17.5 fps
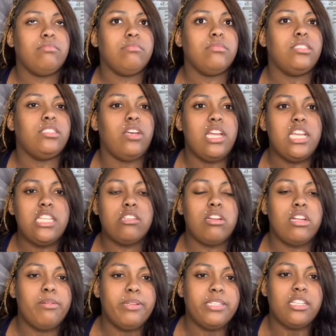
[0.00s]
So he's
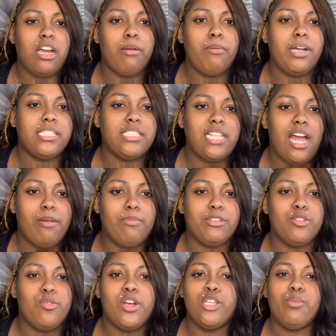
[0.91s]
screaming, talk about stop.
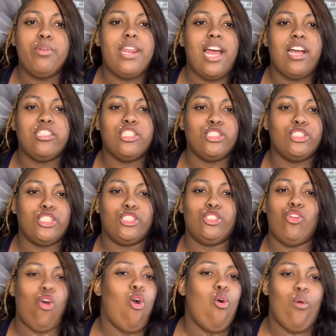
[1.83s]
Because we downstairs just
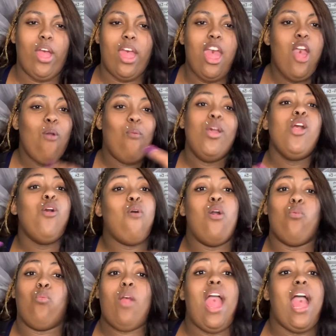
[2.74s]
going. We're
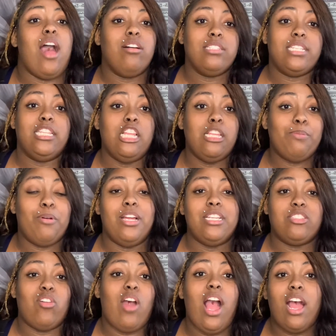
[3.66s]
going rounds at this point.
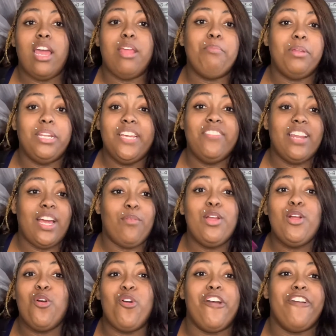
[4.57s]
So I couldn't believe it. Like, we're
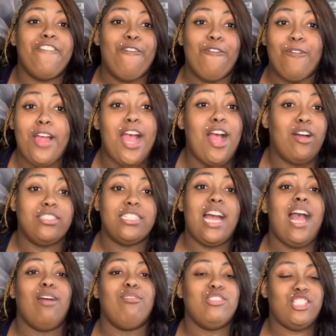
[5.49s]
going rounds.
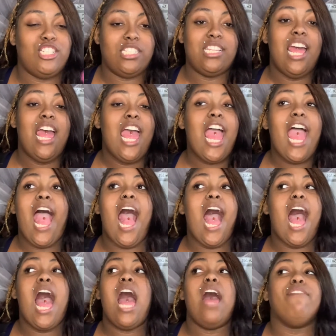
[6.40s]

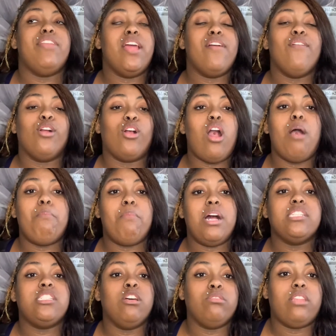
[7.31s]
I have never caught
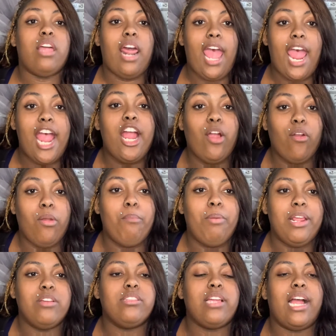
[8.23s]
myself that angry. But
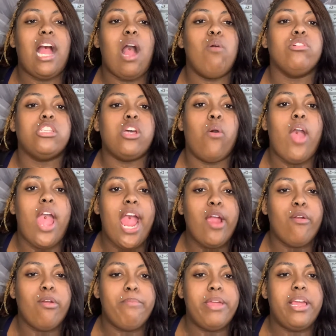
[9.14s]
it was like, I was so
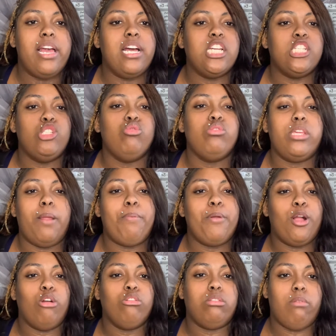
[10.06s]
angry because you sit up here
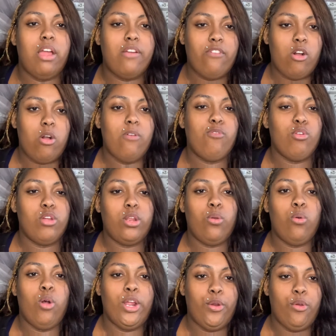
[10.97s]
and go through my phone before you
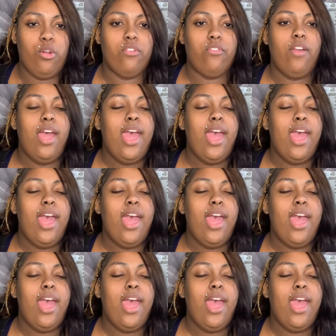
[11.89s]
going north.